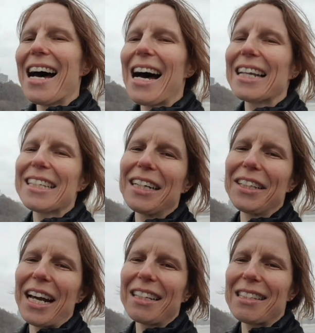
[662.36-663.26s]
Until
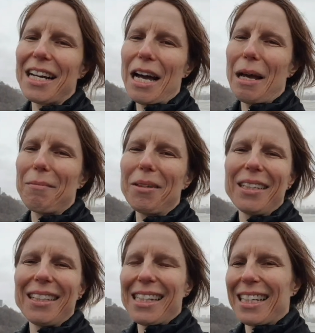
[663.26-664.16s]
next time,
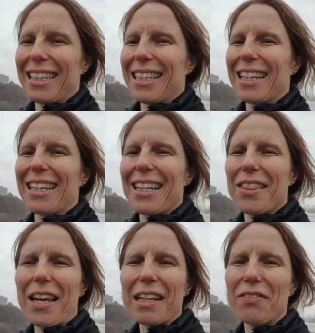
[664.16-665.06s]

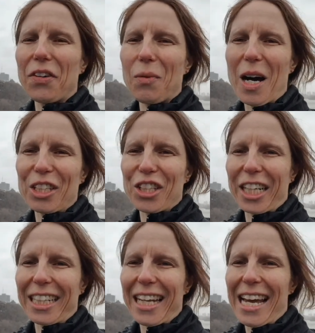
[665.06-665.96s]
thanks for
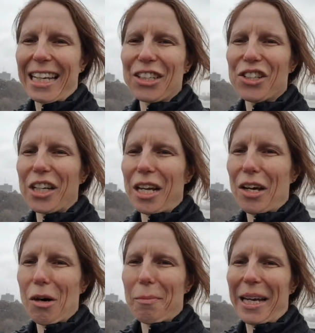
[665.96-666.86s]
watching and
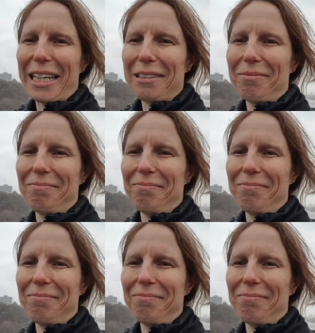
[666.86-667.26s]
shalom, eh?